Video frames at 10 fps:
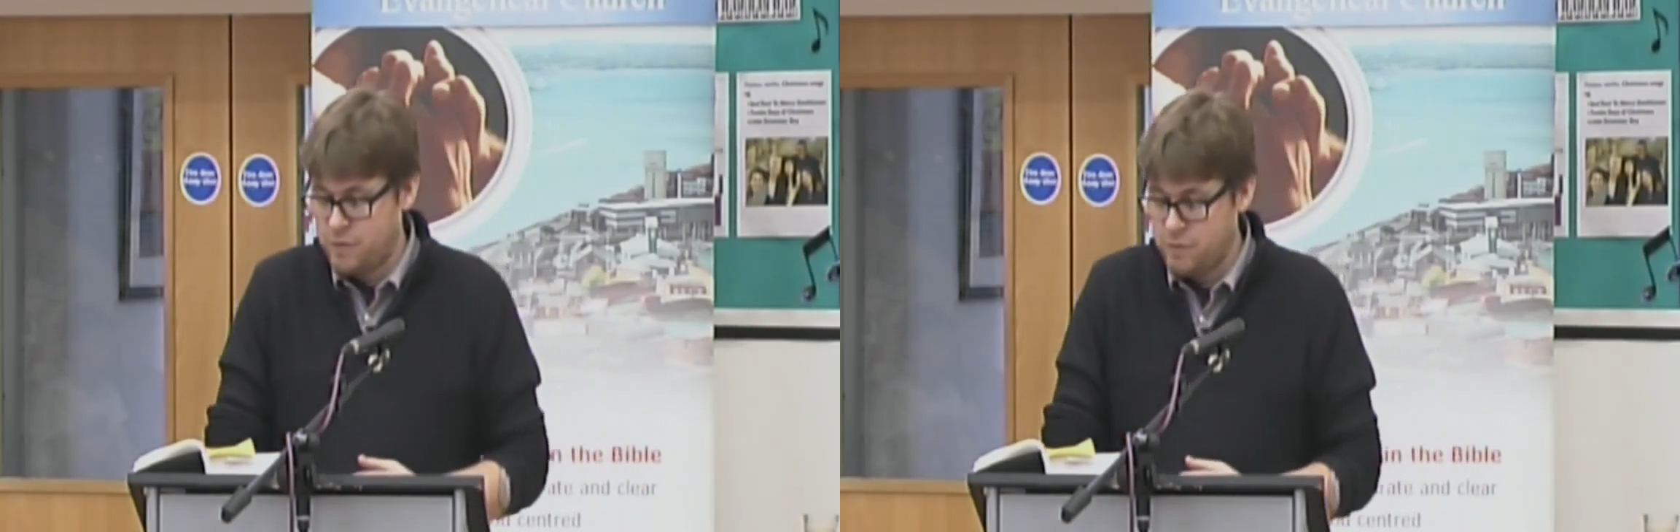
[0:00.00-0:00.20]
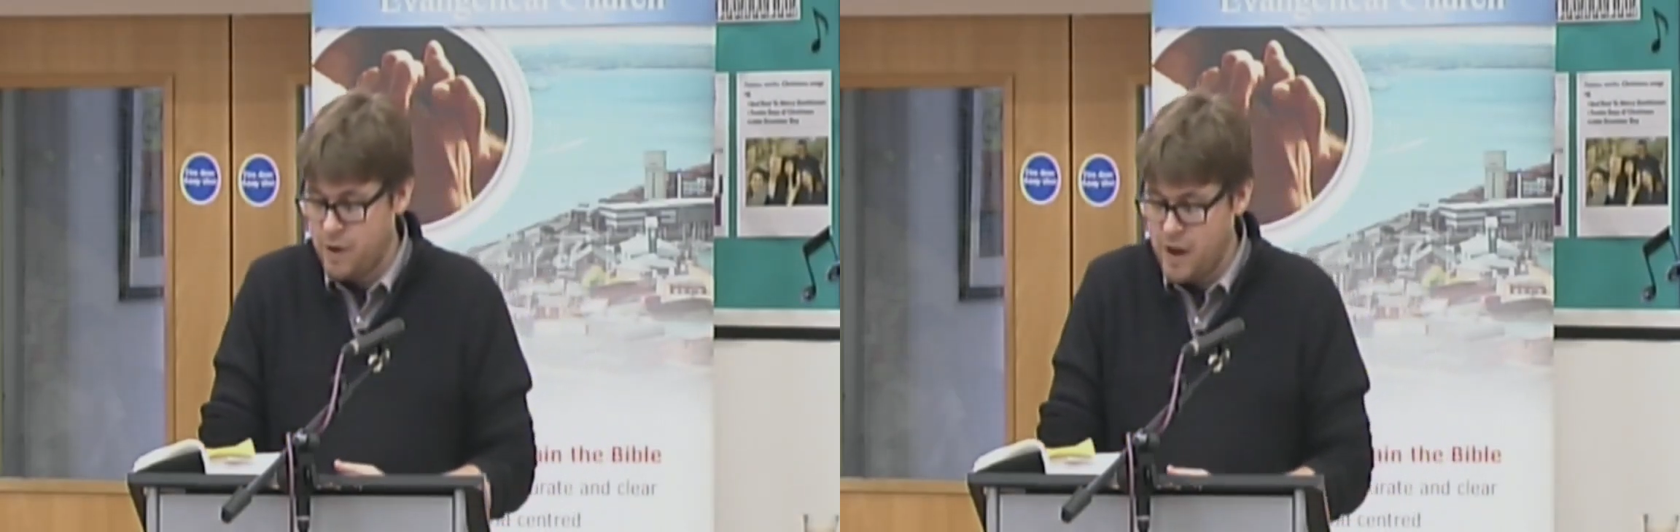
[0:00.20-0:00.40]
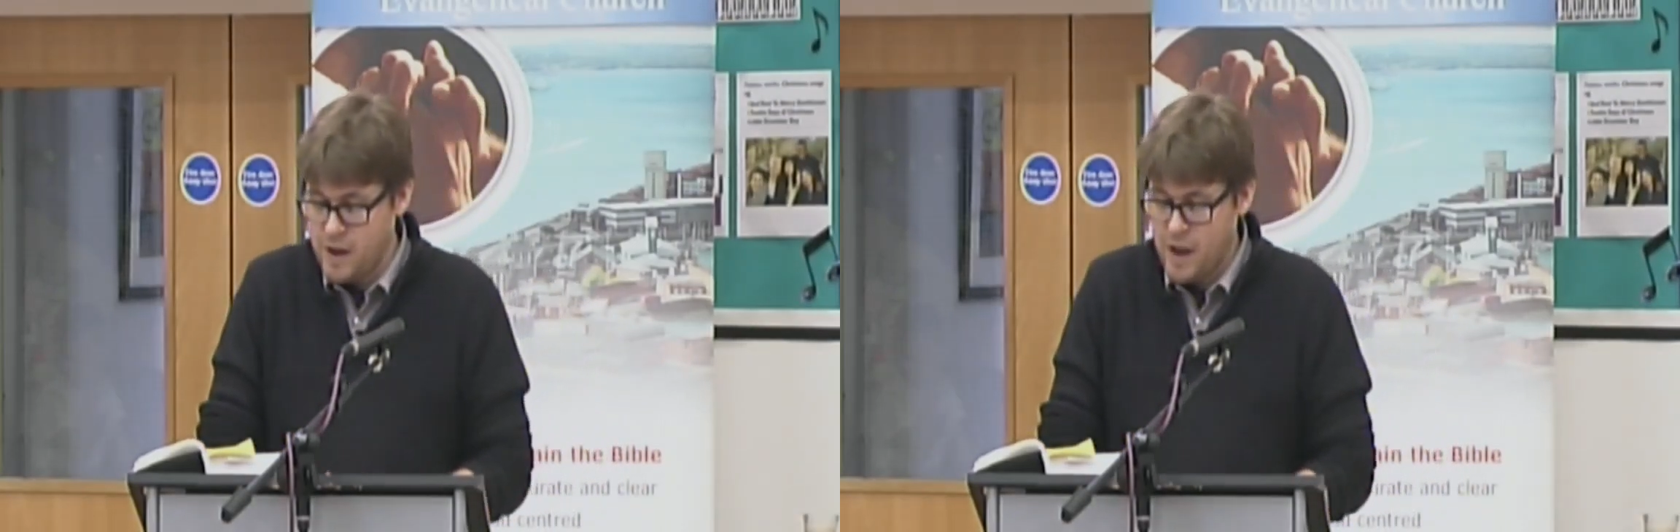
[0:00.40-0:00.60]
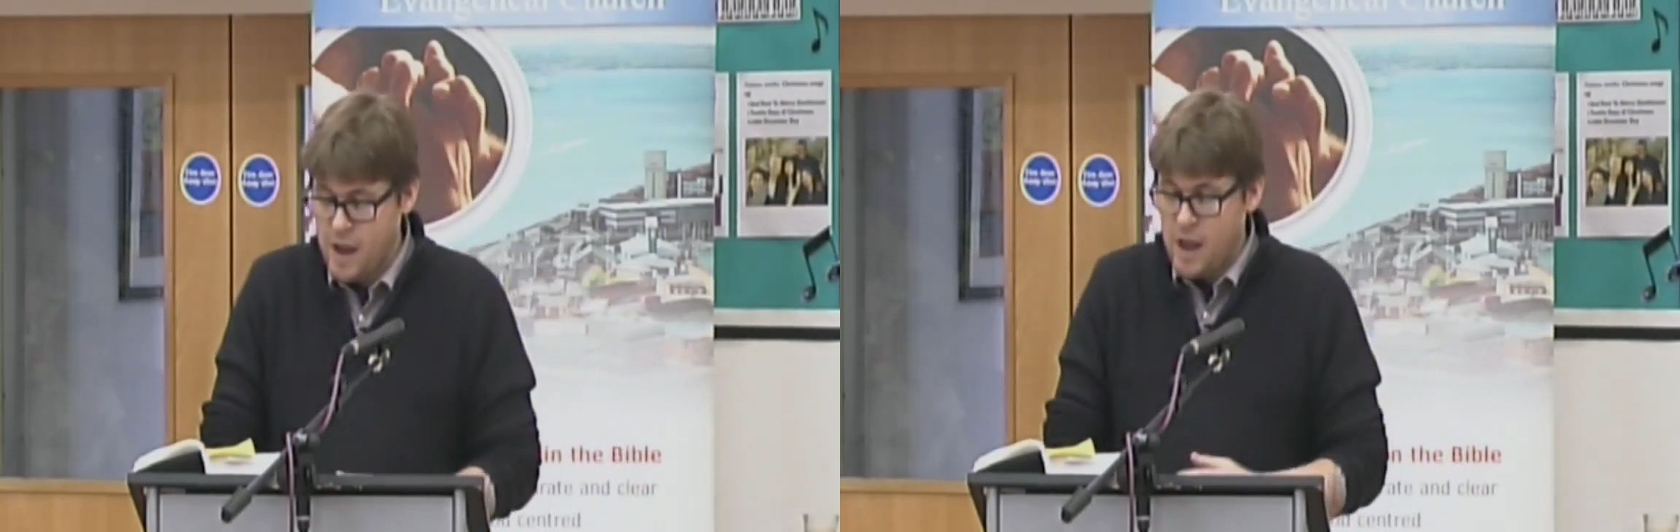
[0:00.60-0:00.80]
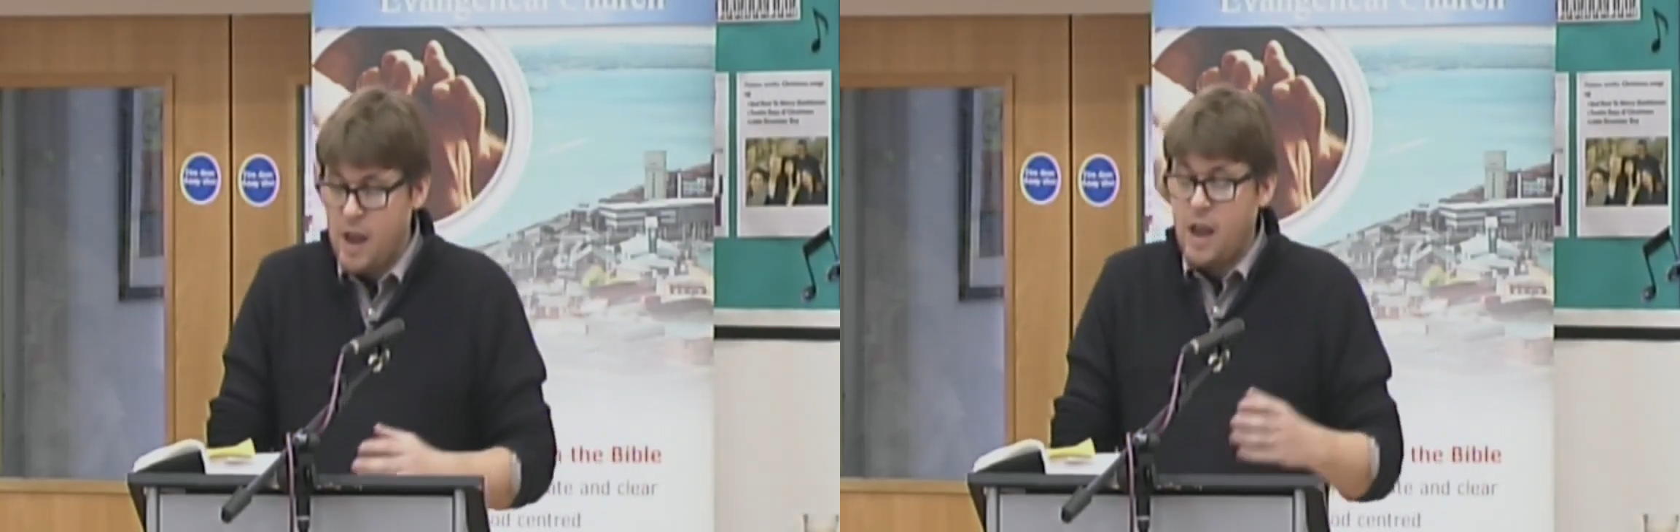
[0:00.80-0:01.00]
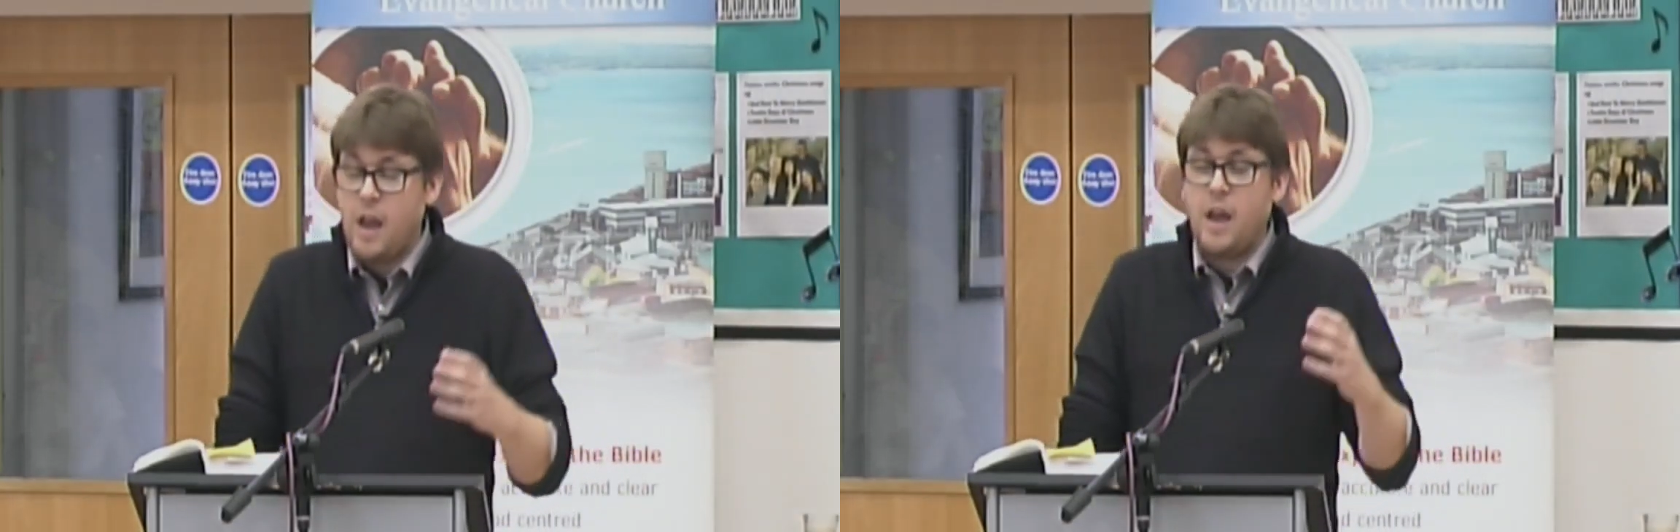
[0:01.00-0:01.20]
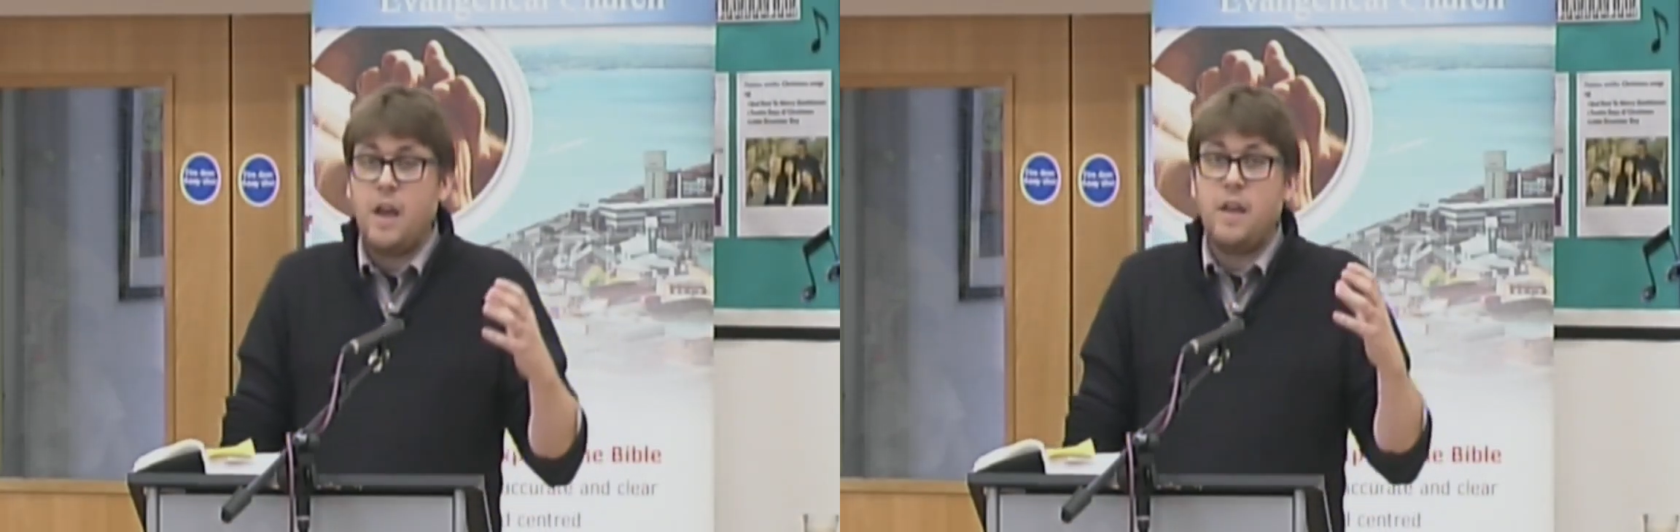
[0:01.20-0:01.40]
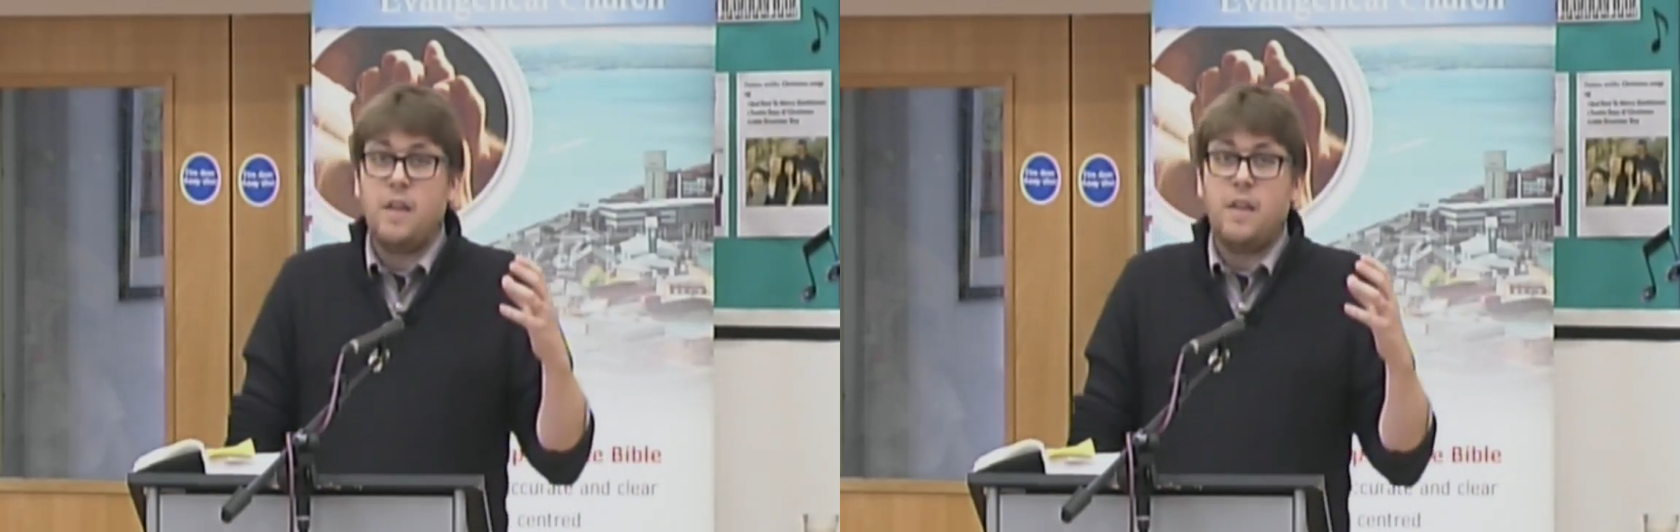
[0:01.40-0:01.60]
3,
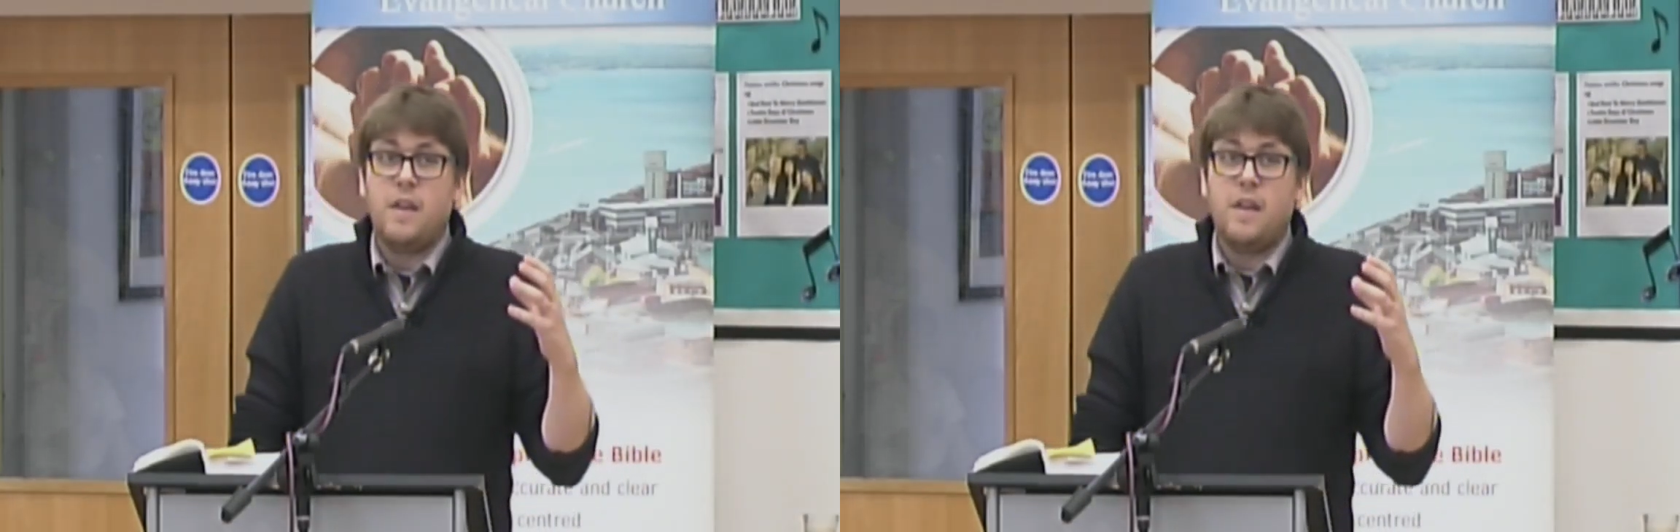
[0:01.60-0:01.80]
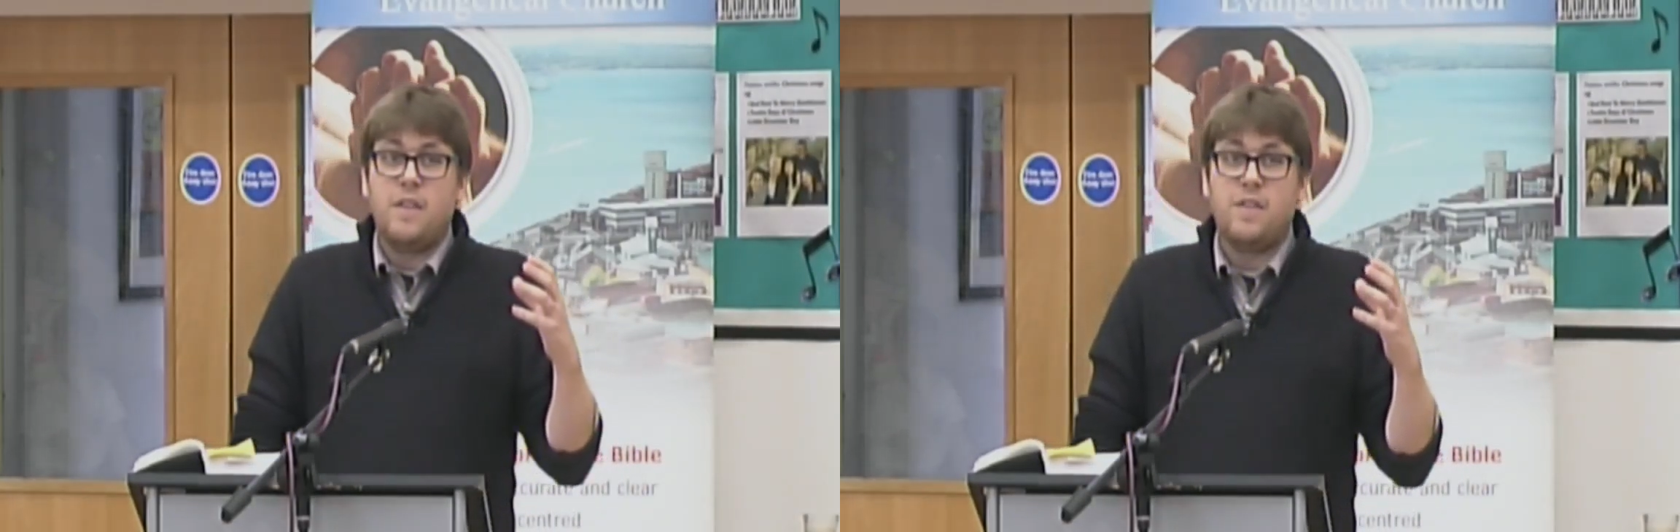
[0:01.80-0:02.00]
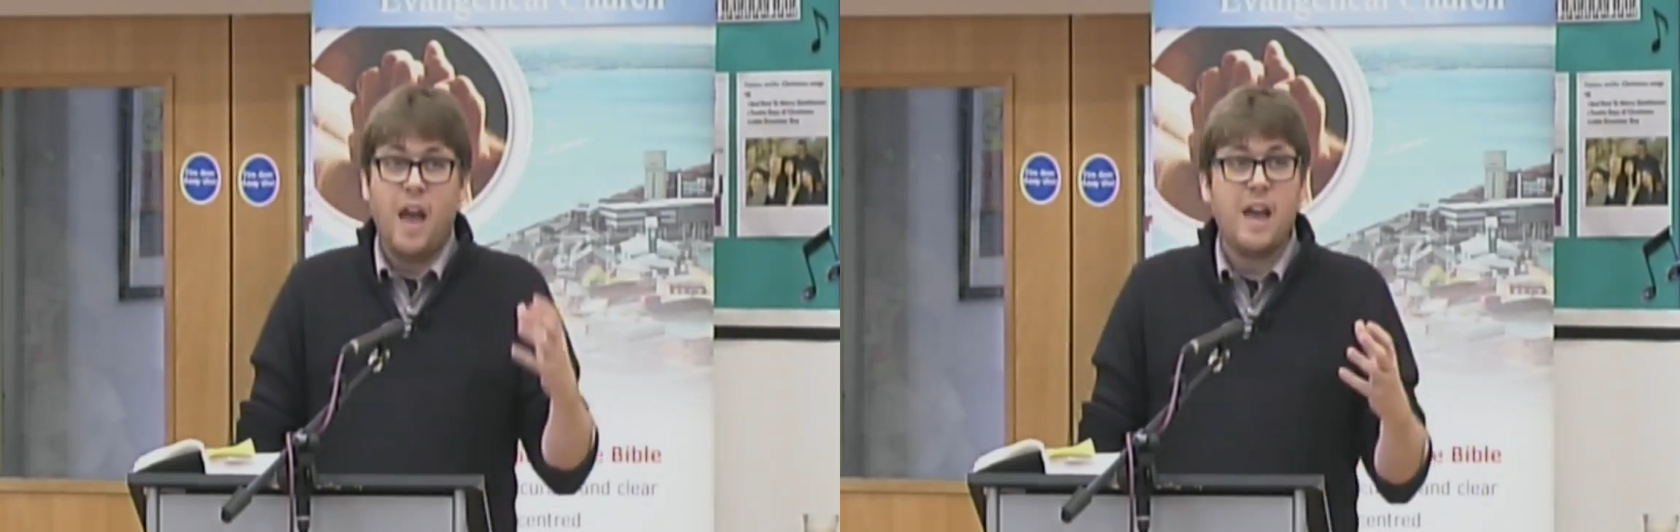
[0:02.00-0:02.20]
that